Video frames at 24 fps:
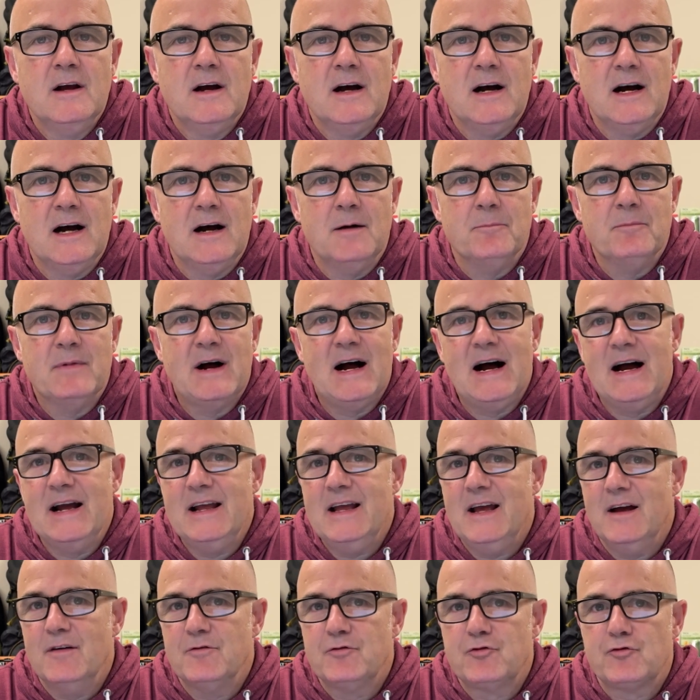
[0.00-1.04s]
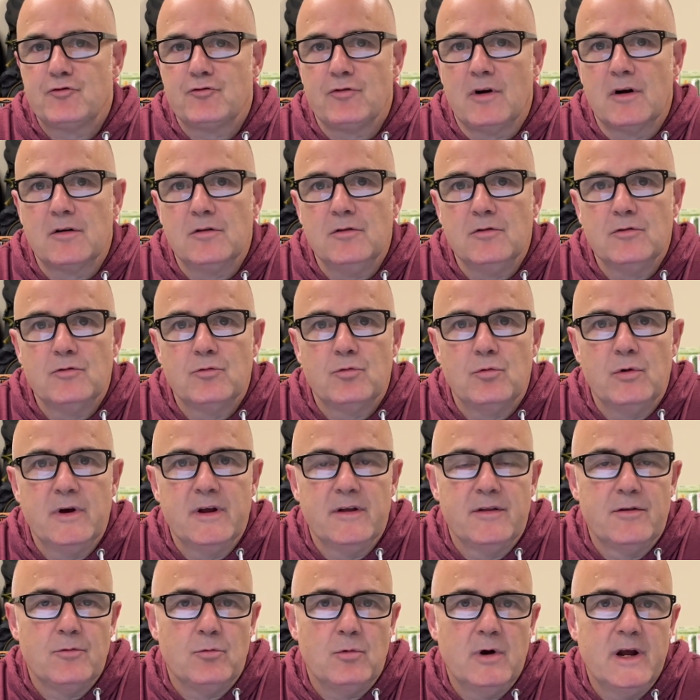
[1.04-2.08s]
I have struggled
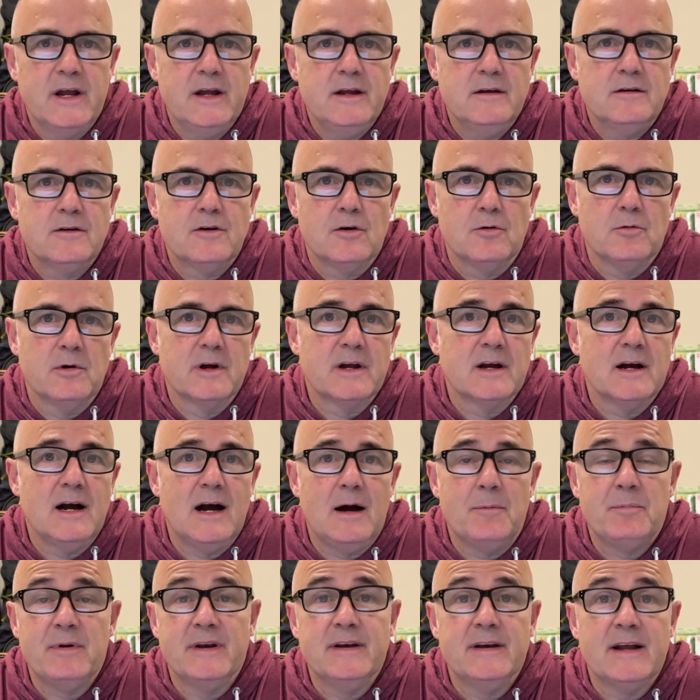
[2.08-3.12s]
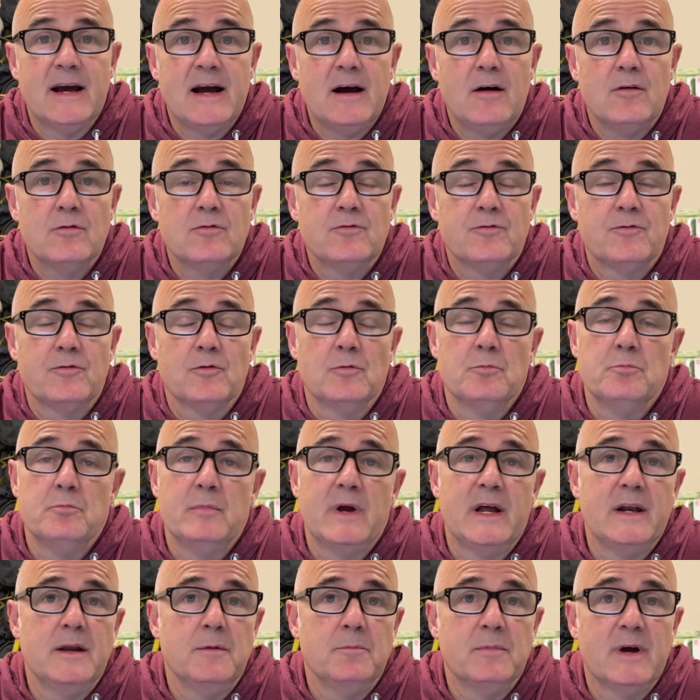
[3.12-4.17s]
with weight going up and down for
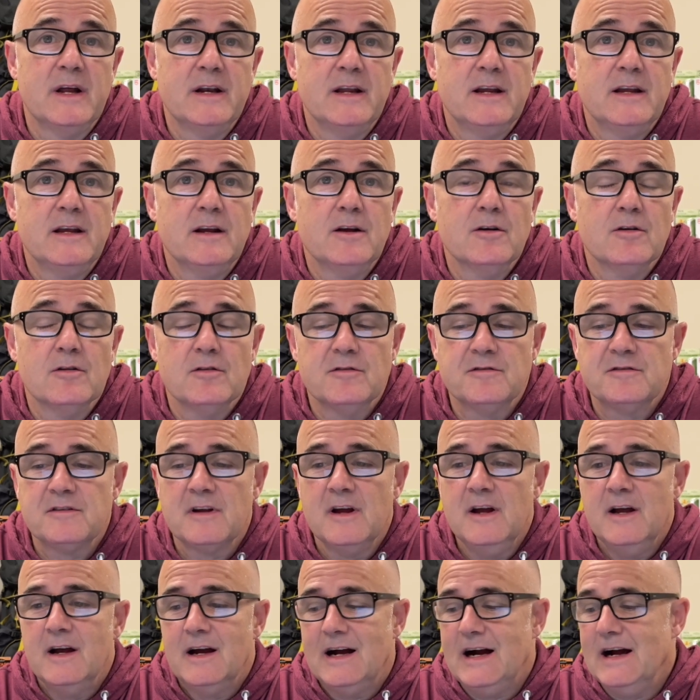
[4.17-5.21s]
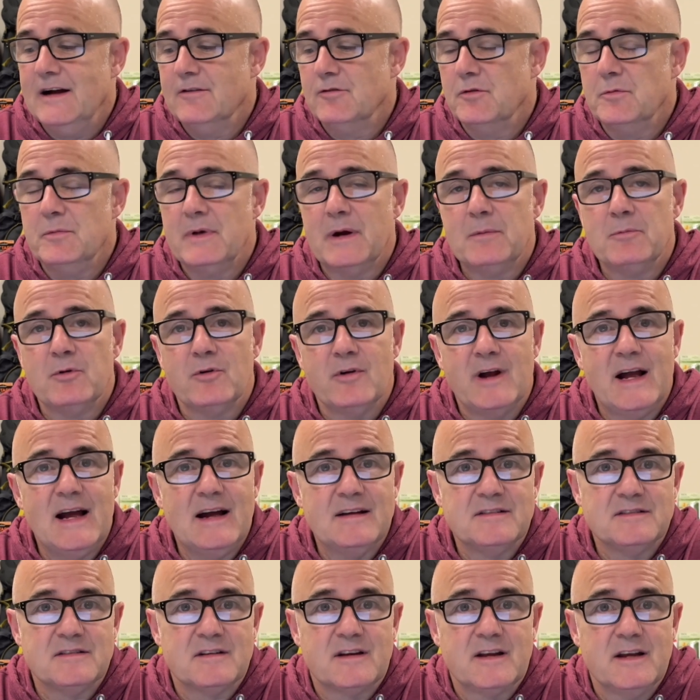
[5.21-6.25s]
many, many years. I remember
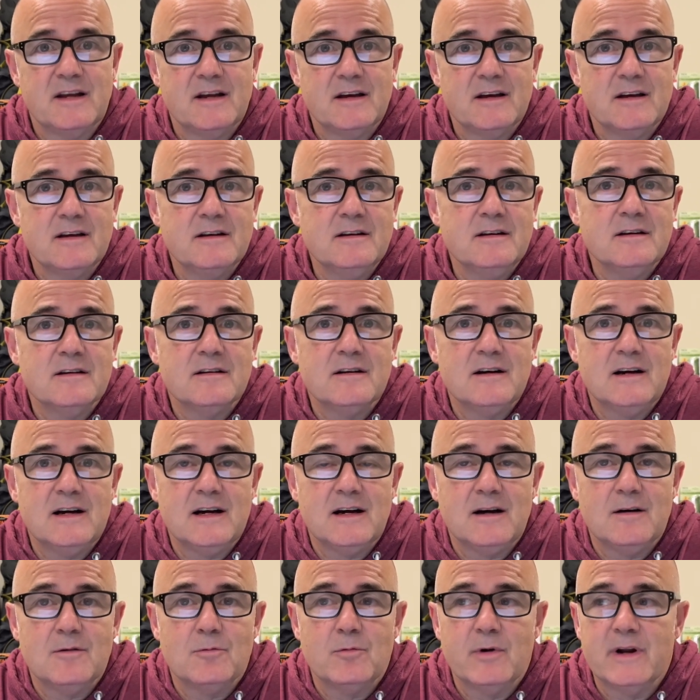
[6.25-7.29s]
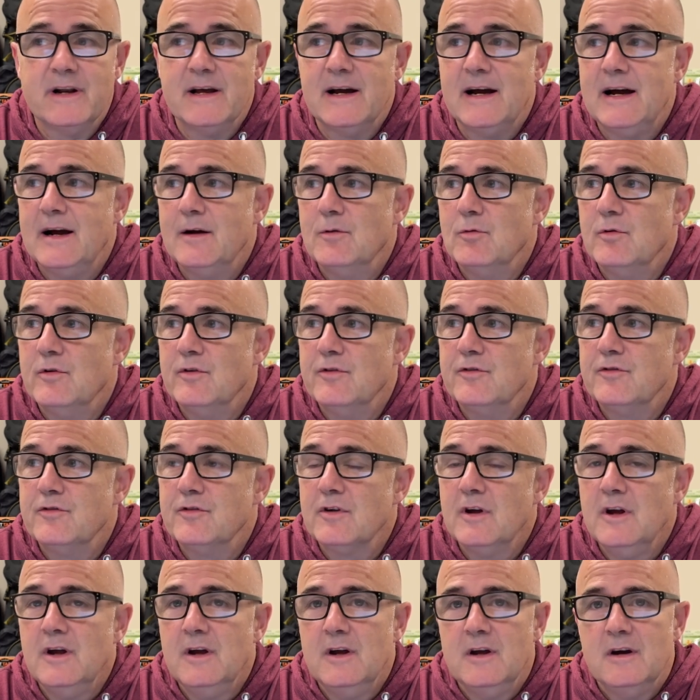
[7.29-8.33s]
as a kid, when I was
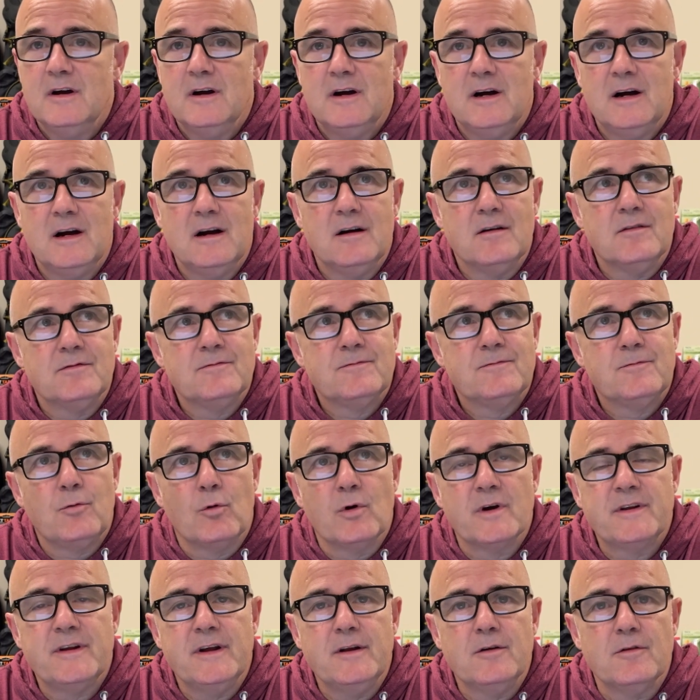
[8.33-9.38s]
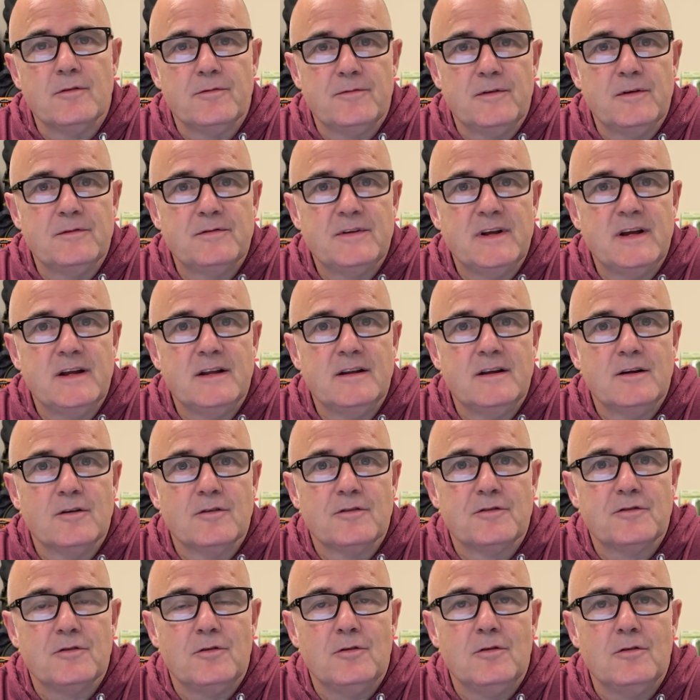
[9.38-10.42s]
14 or 15
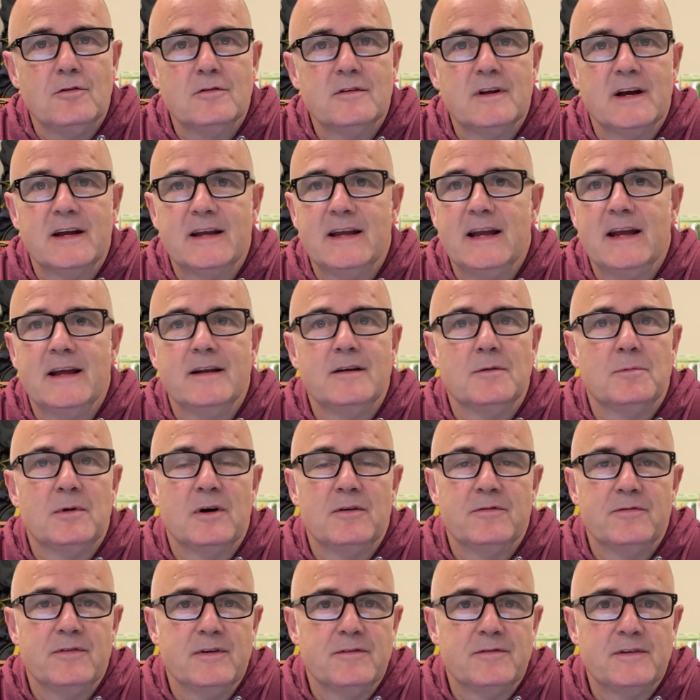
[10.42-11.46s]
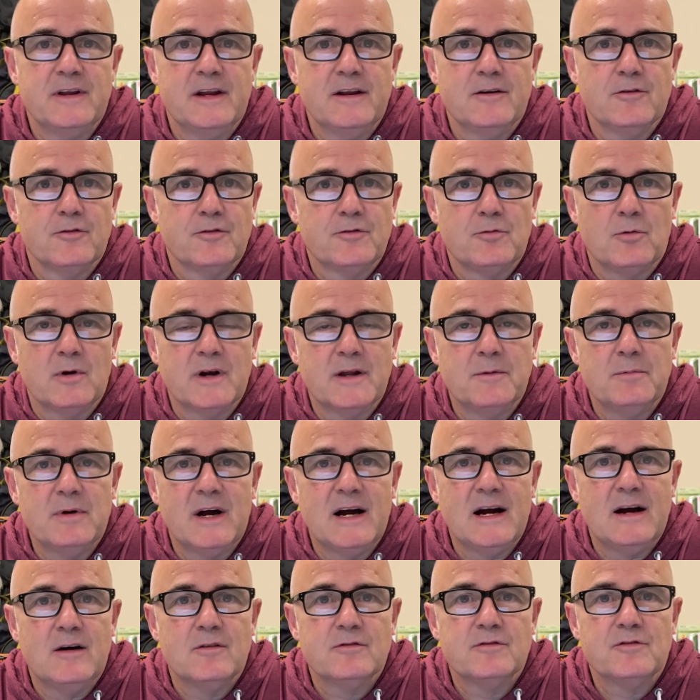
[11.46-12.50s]
years old, I gained about 15 or 20
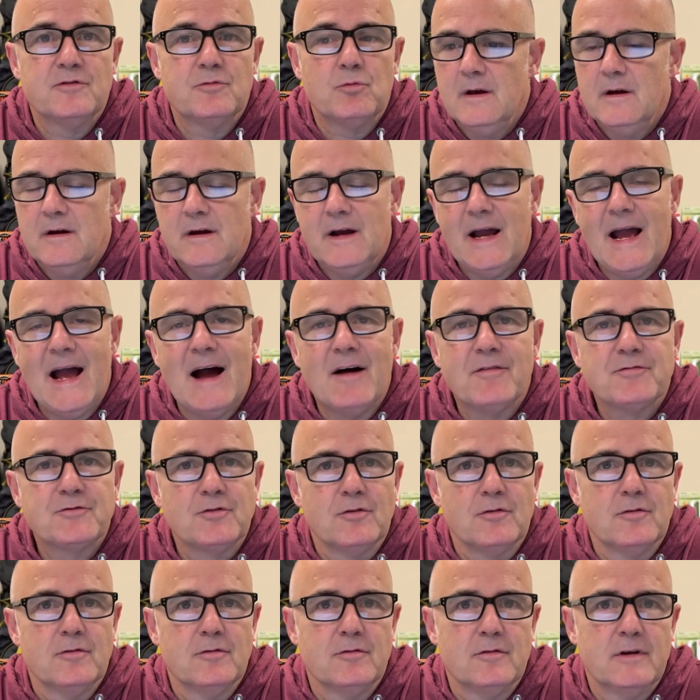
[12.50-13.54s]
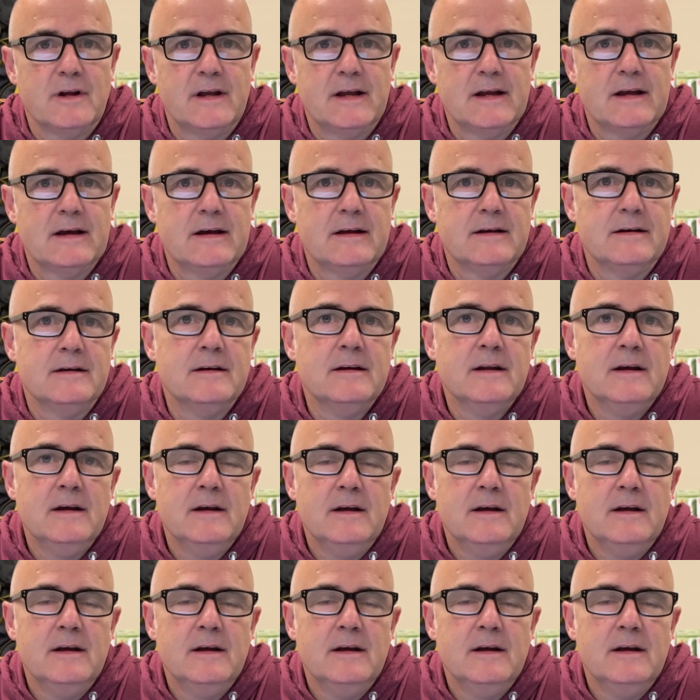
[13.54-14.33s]
pounds after an